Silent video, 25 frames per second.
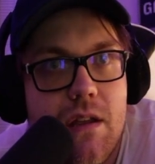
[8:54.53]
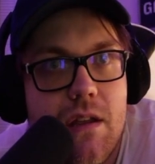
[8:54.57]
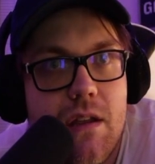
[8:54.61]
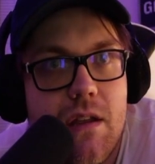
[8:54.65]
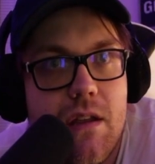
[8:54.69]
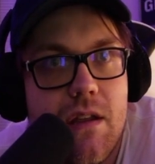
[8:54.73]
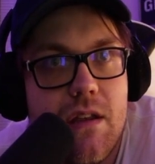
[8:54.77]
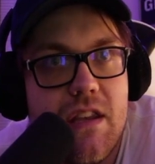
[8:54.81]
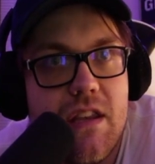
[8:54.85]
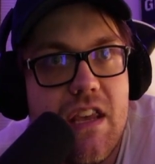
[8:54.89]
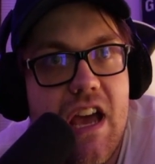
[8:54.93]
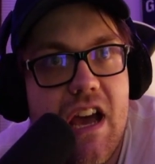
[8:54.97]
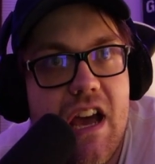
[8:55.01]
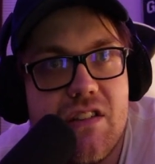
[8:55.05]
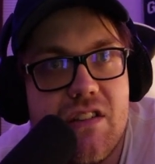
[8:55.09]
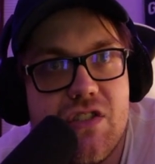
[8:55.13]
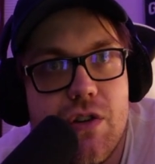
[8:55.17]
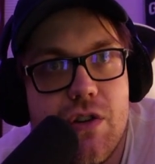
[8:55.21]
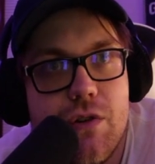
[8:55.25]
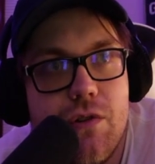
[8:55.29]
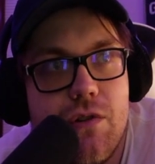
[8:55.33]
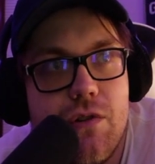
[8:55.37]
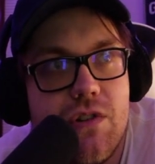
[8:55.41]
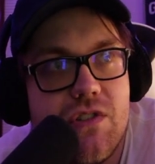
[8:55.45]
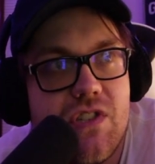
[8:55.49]
Yeah,
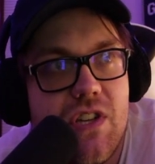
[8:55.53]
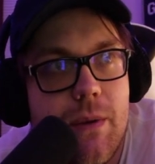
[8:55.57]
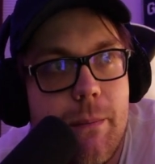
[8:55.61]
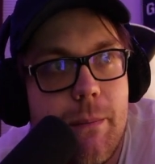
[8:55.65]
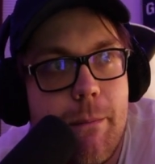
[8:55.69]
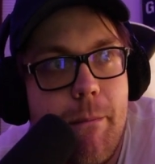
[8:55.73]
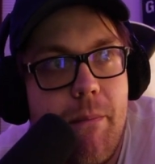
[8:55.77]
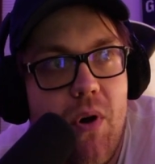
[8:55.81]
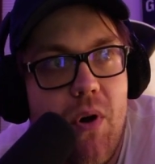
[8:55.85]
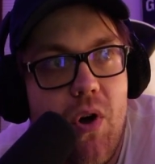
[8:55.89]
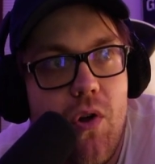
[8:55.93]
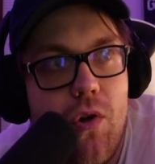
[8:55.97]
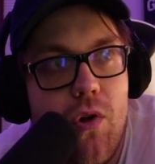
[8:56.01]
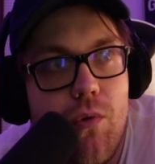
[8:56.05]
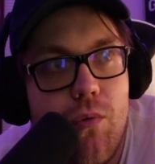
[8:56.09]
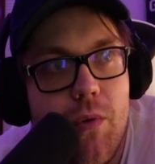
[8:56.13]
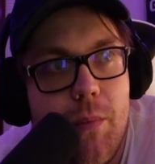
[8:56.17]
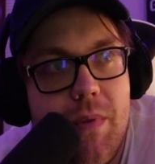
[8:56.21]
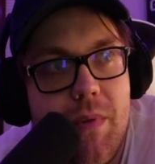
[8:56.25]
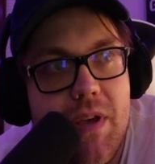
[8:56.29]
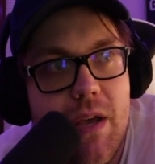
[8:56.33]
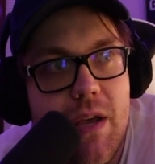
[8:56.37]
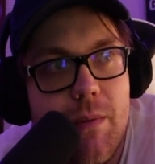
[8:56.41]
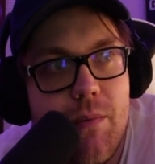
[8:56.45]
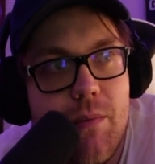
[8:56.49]
so it looks like Bull will
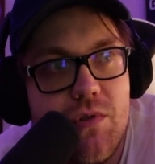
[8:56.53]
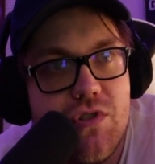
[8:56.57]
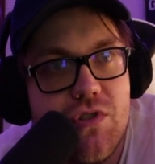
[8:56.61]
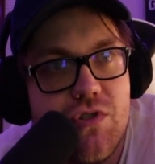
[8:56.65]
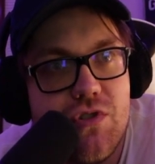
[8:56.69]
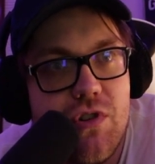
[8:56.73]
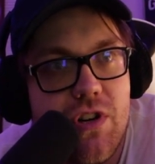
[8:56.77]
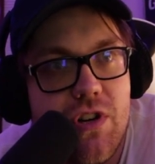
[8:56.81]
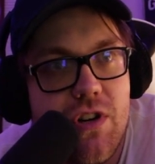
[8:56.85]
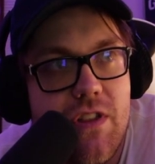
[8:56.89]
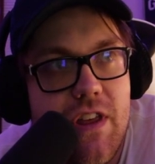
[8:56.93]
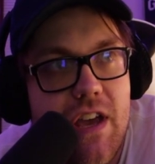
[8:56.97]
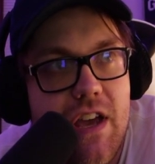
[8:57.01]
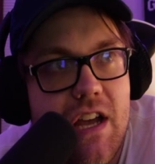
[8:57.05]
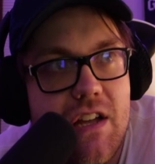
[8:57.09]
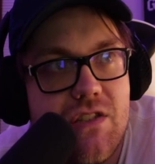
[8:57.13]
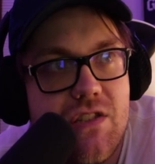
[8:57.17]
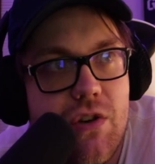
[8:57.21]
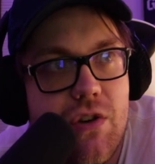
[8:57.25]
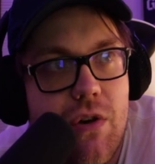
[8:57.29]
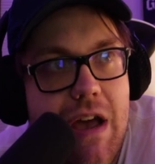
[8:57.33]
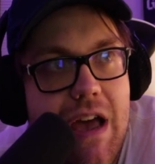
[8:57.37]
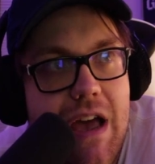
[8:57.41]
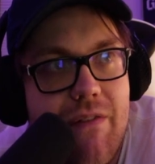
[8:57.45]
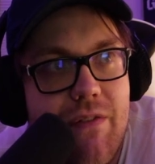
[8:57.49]
be able to trigger that.
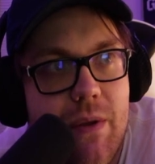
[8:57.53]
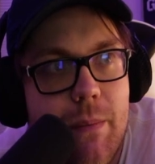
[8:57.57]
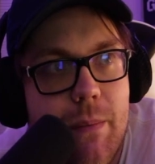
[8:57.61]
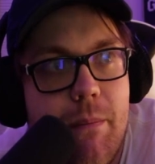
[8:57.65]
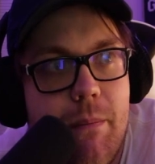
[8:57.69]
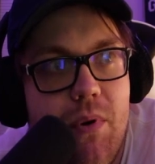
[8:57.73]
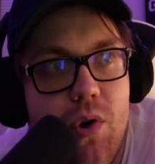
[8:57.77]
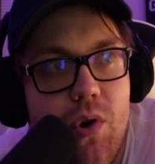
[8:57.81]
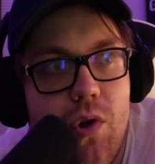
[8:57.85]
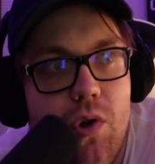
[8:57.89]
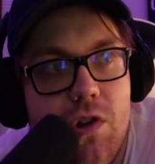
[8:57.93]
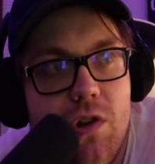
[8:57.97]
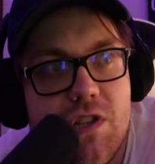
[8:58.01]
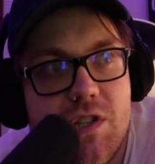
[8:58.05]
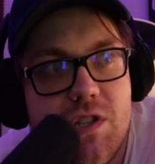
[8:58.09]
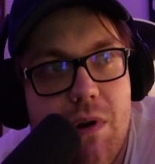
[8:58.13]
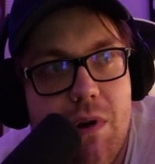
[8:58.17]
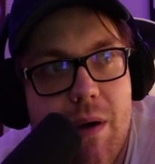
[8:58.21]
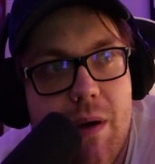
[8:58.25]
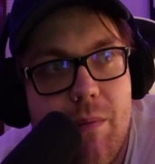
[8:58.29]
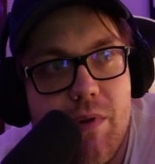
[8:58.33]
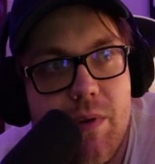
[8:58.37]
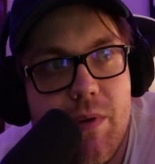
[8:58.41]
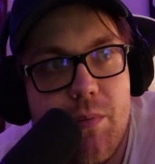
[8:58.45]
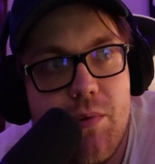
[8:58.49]
So having Bull is
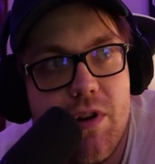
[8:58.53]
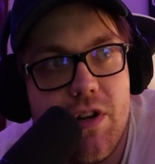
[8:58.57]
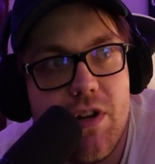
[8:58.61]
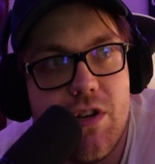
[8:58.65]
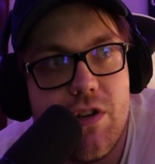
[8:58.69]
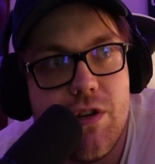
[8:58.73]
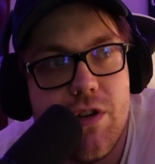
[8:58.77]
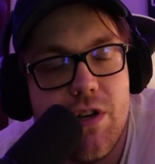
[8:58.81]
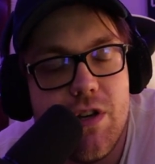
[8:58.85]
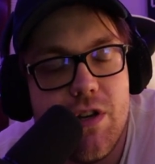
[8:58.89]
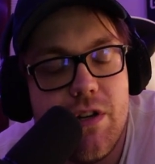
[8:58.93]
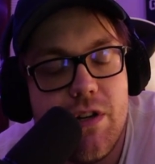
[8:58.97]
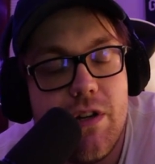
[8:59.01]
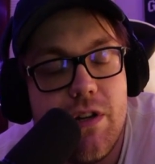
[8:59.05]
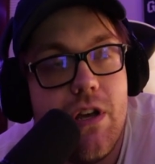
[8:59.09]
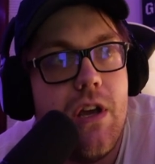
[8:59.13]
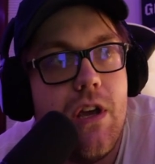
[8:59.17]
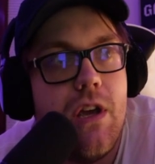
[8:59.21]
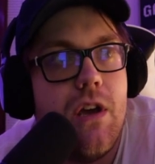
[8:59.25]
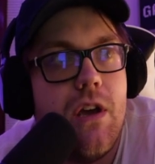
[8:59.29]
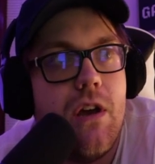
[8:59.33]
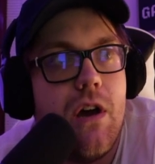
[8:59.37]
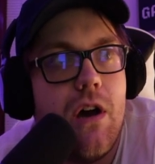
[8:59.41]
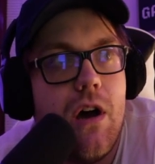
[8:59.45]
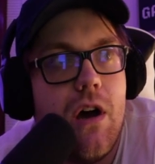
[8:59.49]
probably pretty good
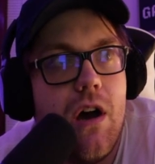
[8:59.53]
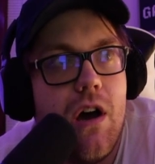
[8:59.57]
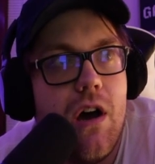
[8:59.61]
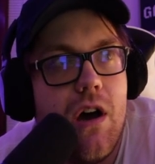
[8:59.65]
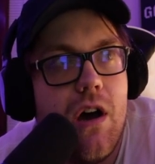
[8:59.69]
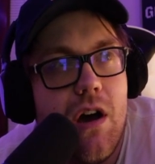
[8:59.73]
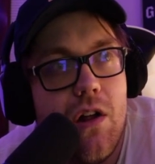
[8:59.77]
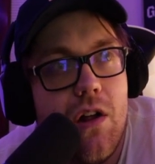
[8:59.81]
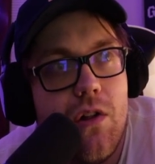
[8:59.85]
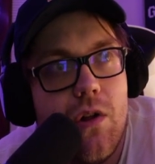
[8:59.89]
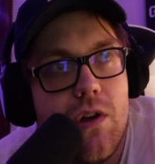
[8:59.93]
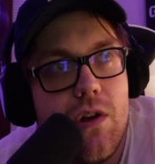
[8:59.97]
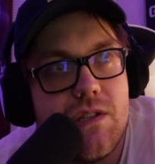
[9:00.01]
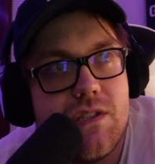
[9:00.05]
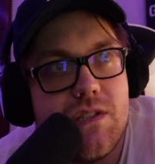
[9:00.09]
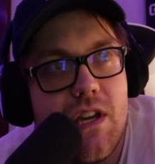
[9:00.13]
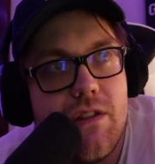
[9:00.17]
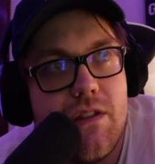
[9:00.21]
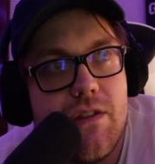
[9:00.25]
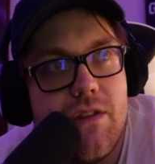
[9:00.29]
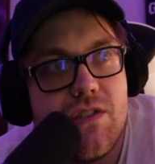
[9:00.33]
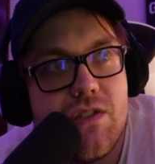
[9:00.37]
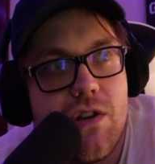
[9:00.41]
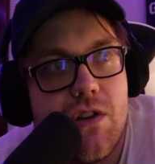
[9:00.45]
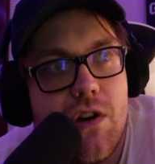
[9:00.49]

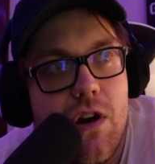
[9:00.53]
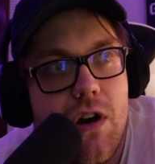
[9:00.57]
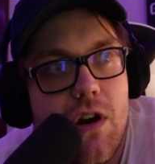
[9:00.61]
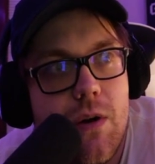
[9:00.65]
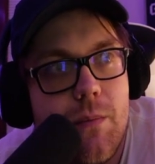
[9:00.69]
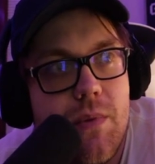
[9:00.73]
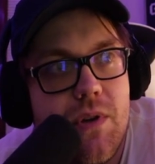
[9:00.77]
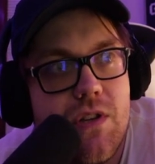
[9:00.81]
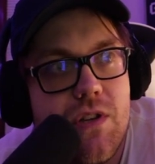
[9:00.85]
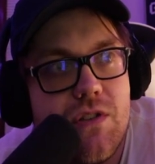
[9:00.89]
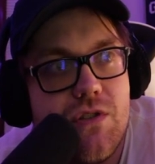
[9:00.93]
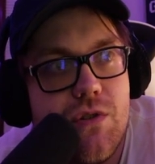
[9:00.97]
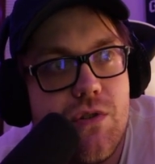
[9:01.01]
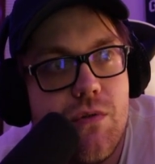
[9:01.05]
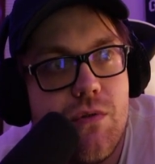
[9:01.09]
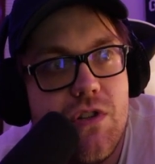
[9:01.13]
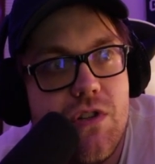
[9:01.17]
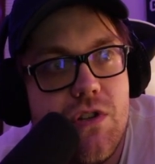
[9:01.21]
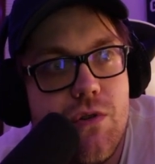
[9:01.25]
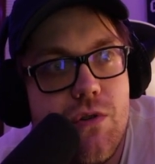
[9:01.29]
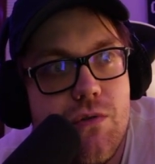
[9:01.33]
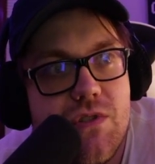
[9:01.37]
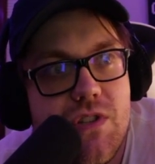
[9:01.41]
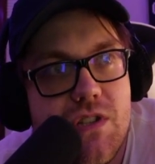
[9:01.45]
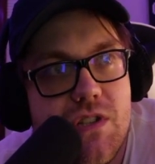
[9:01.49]
alongside this card because you can
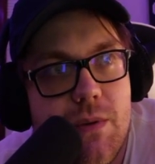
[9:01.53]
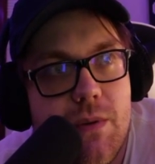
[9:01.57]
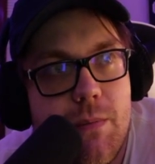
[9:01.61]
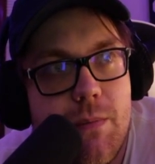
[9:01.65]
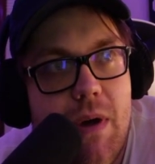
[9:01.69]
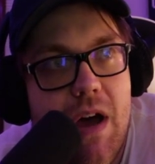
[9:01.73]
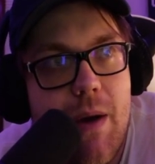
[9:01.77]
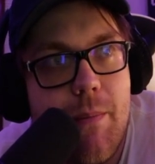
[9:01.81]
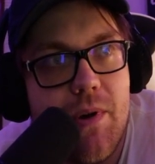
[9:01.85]
use it to pop a